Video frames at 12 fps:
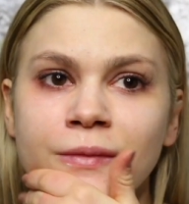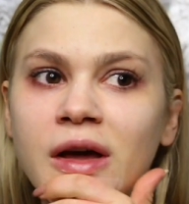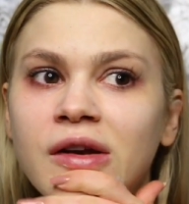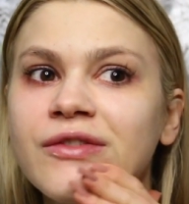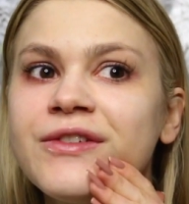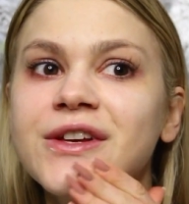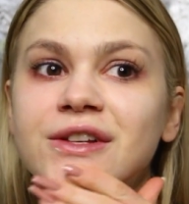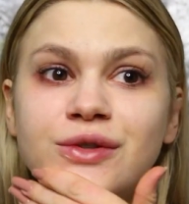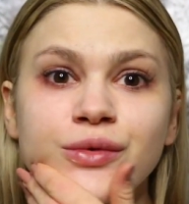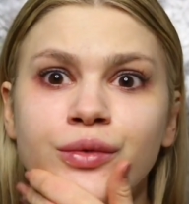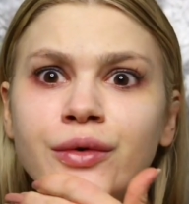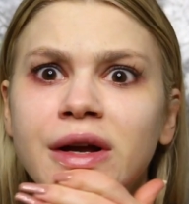and it
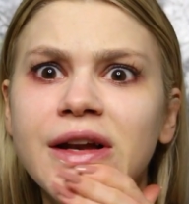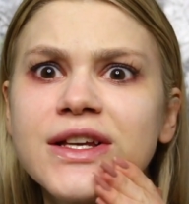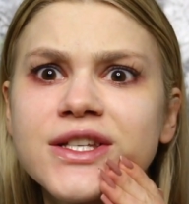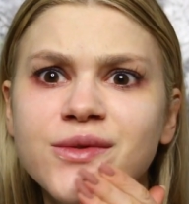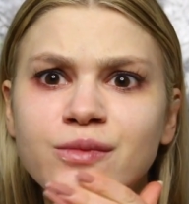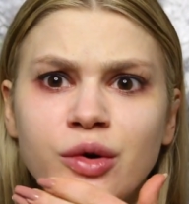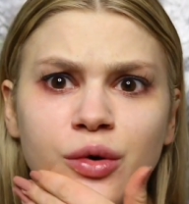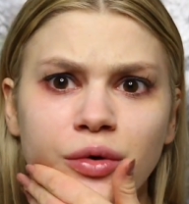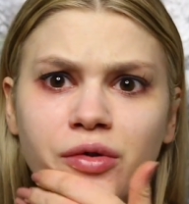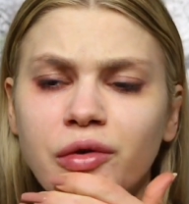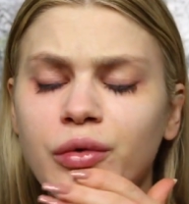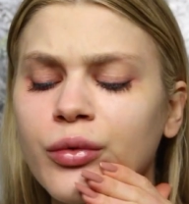feels really
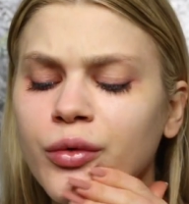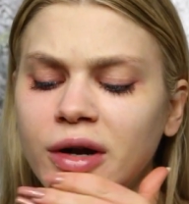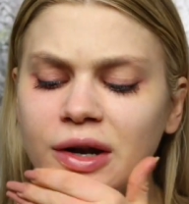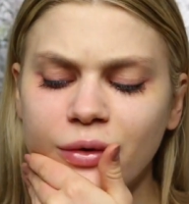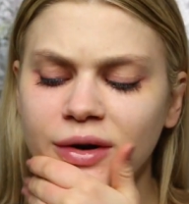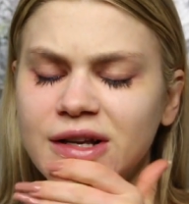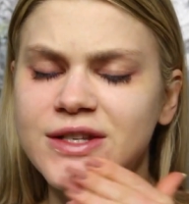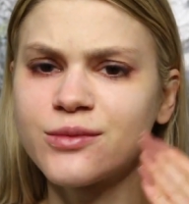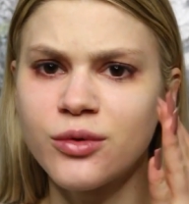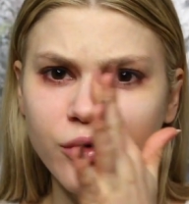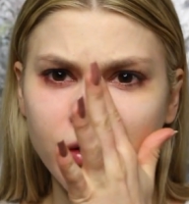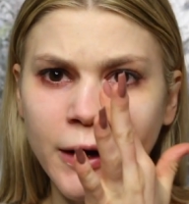smooth, really, really
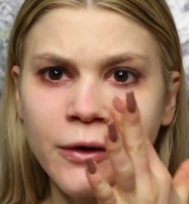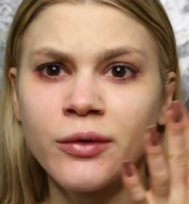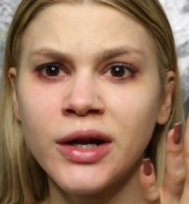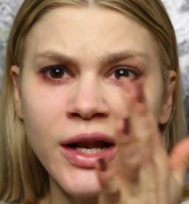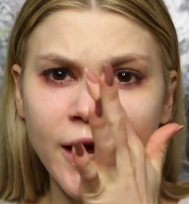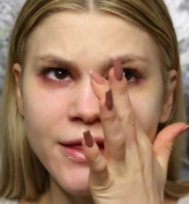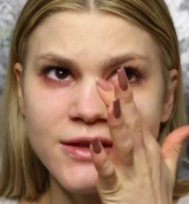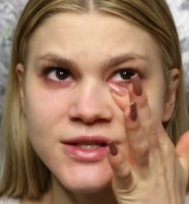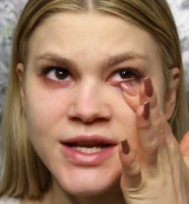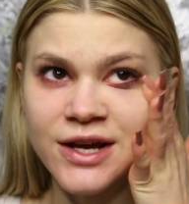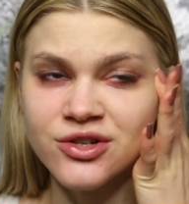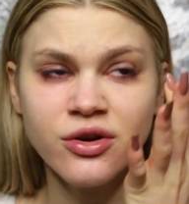smooth. I really like the
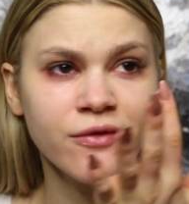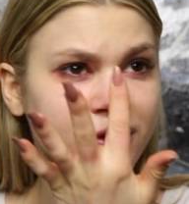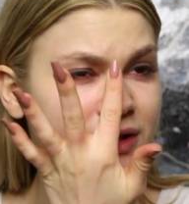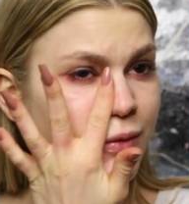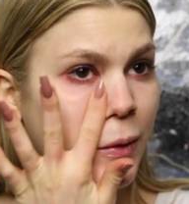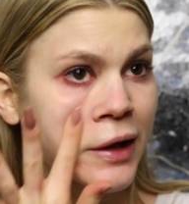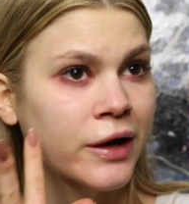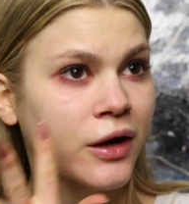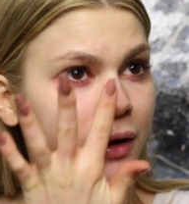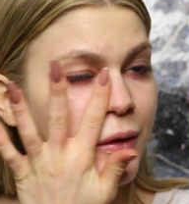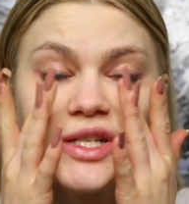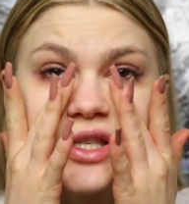texture of this
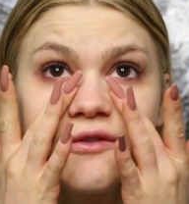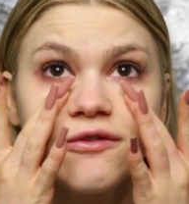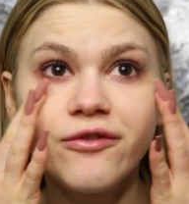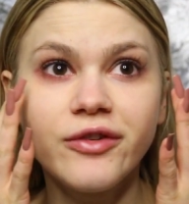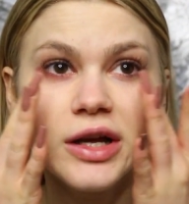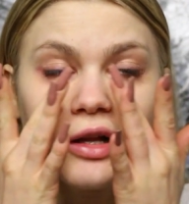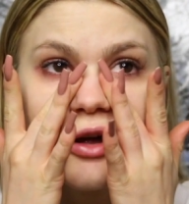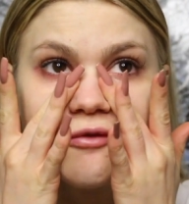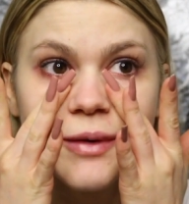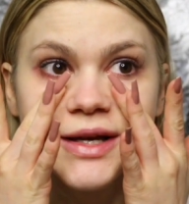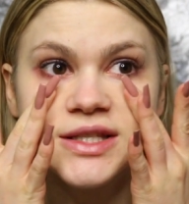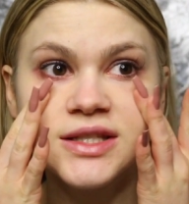one. Just the feel
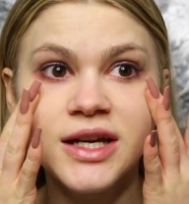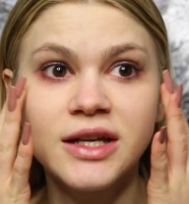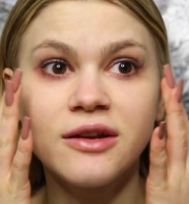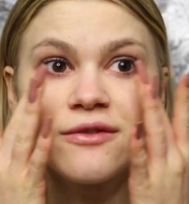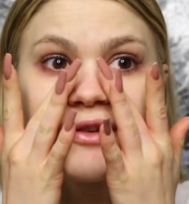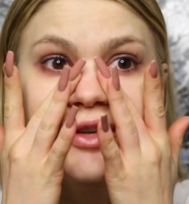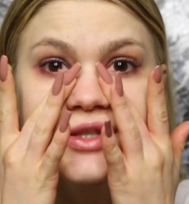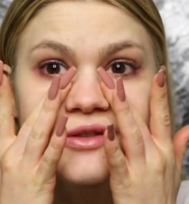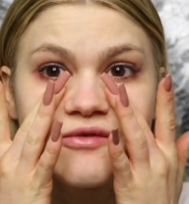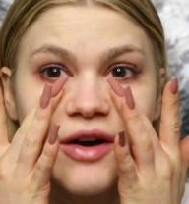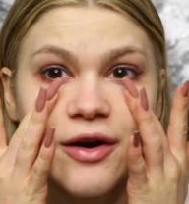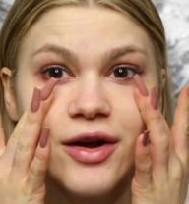of my skin, it feels
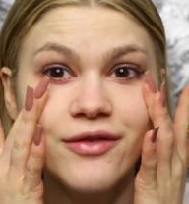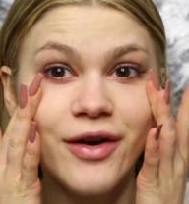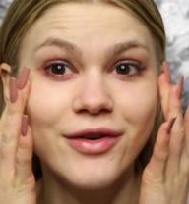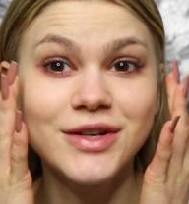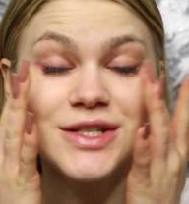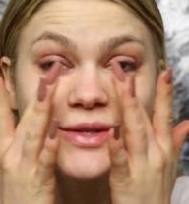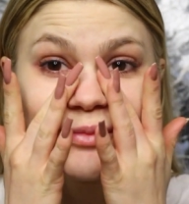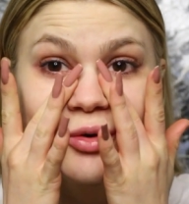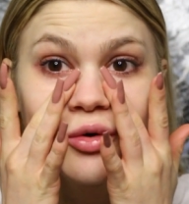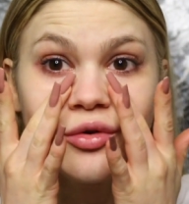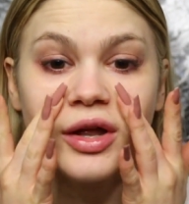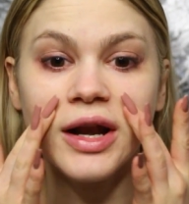very, very
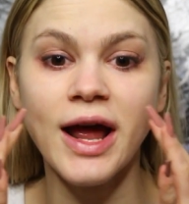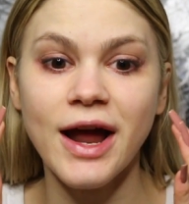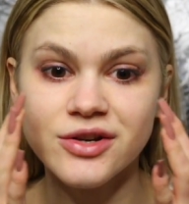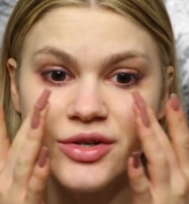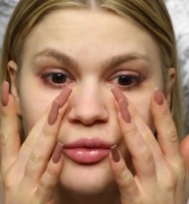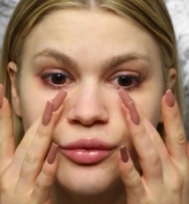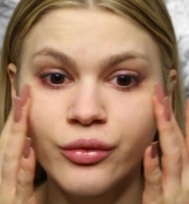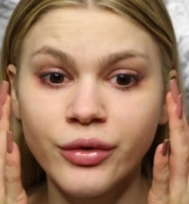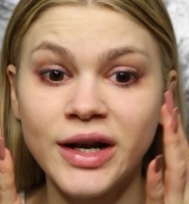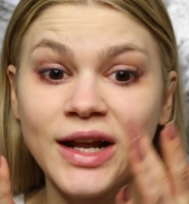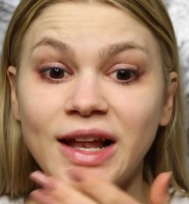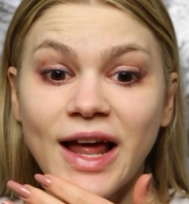smooth and I actually
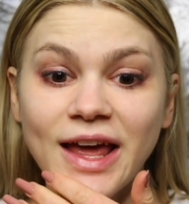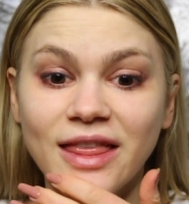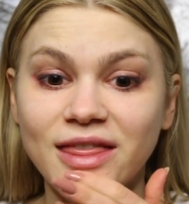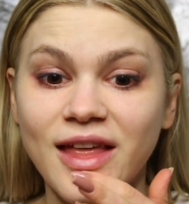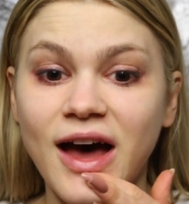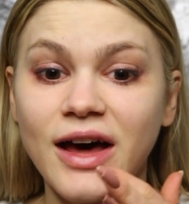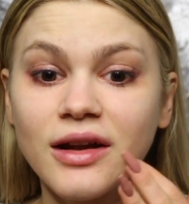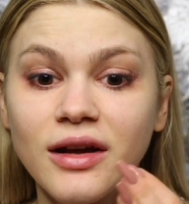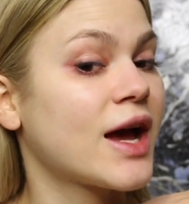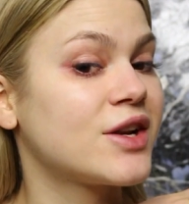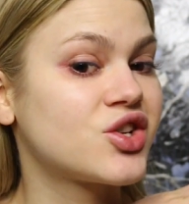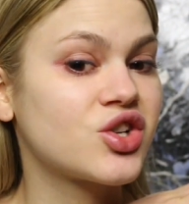really like that.
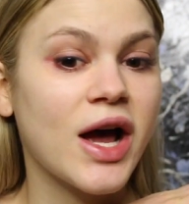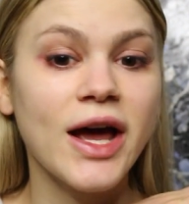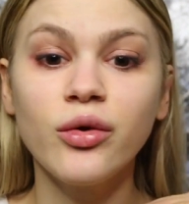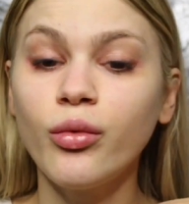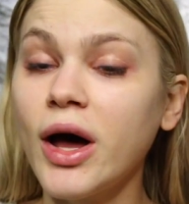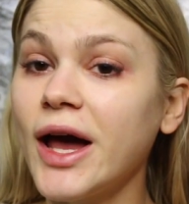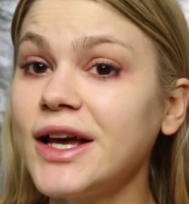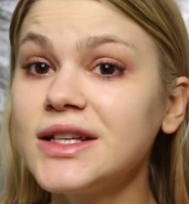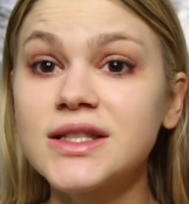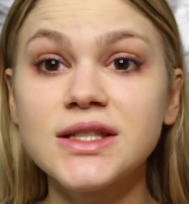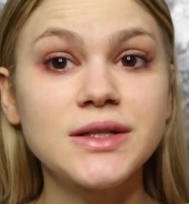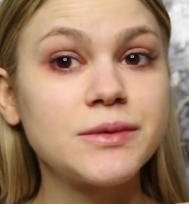And
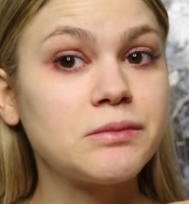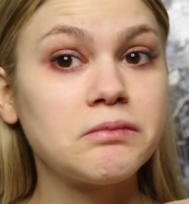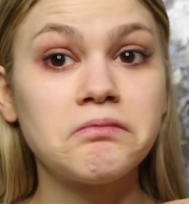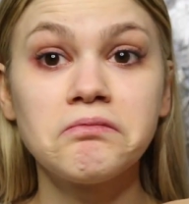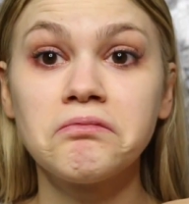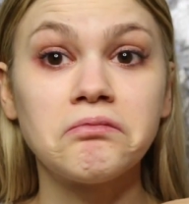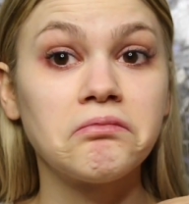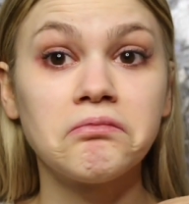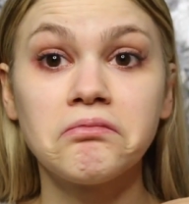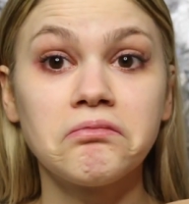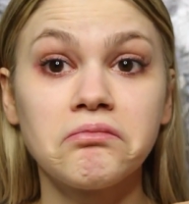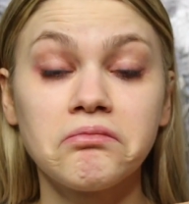shine-wise,
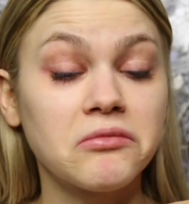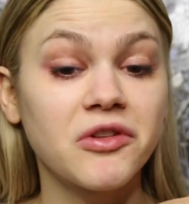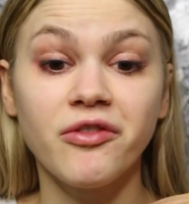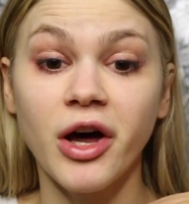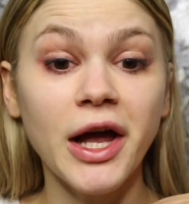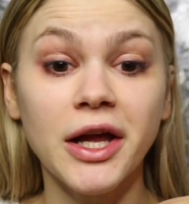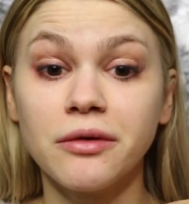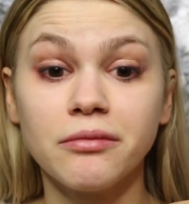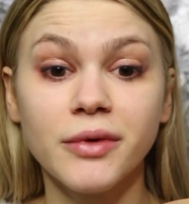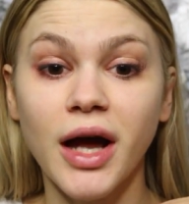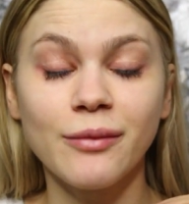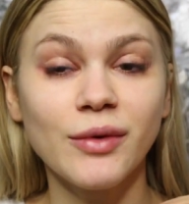fine.
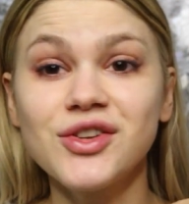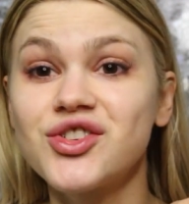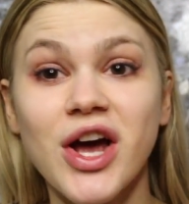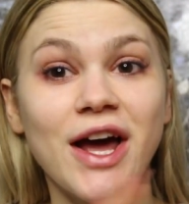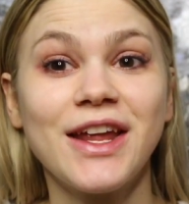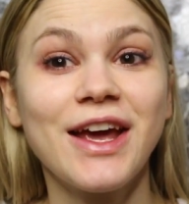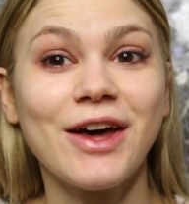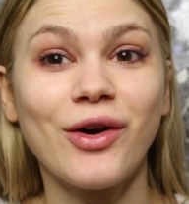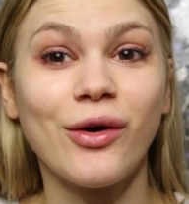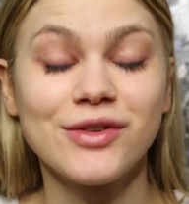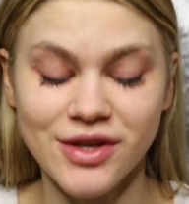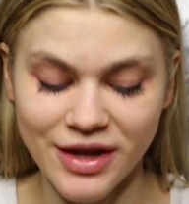I'm not shining at
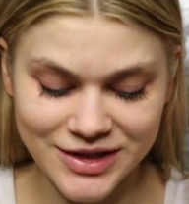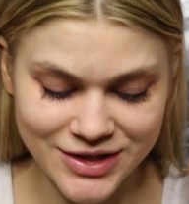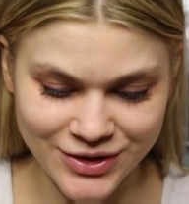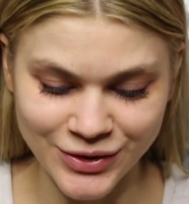all, so that's